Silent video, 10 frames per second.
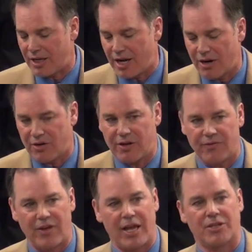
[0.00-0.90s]

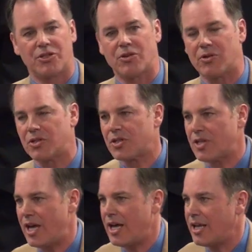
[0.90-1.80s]
narrative, as George
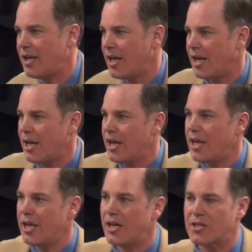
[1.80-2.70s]
said,
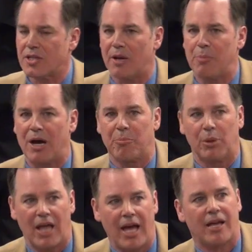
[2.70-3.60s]
is about
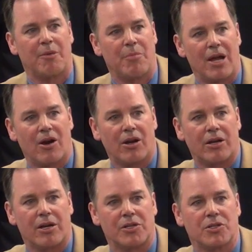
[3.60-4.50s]
Black
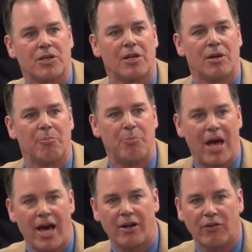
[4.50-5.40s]
America's
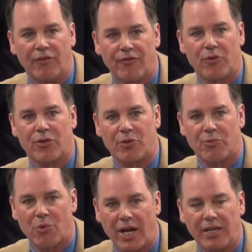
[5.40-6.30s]
battle for the
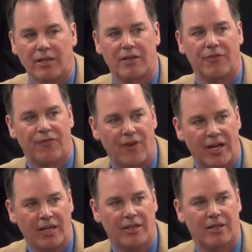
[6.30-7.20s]
right to
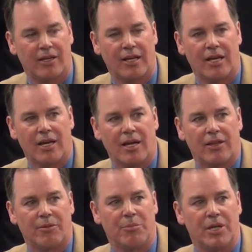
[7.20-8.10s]
fight.
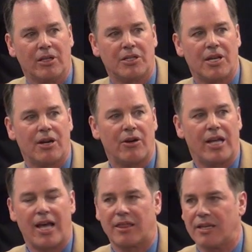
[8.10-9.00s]
The
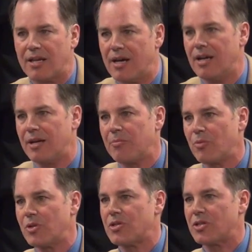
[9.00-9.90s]
military at the
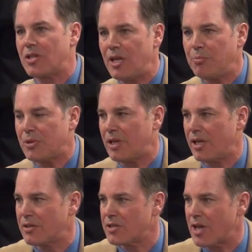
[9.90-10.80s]
time was steeped
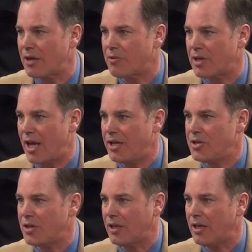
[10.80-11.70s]
in
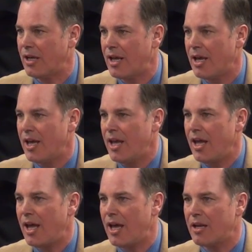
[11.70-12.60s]
segregation,
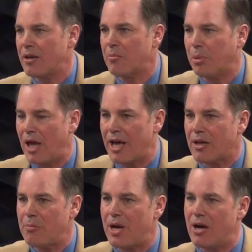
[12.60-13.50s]
and
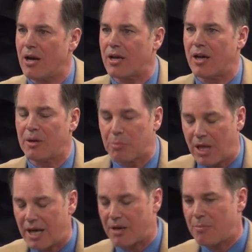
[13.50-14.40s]
Black America and
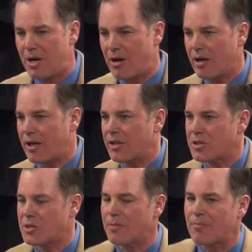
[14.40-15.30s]
Black
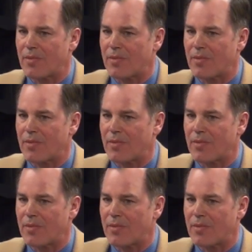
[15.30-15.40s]
Americans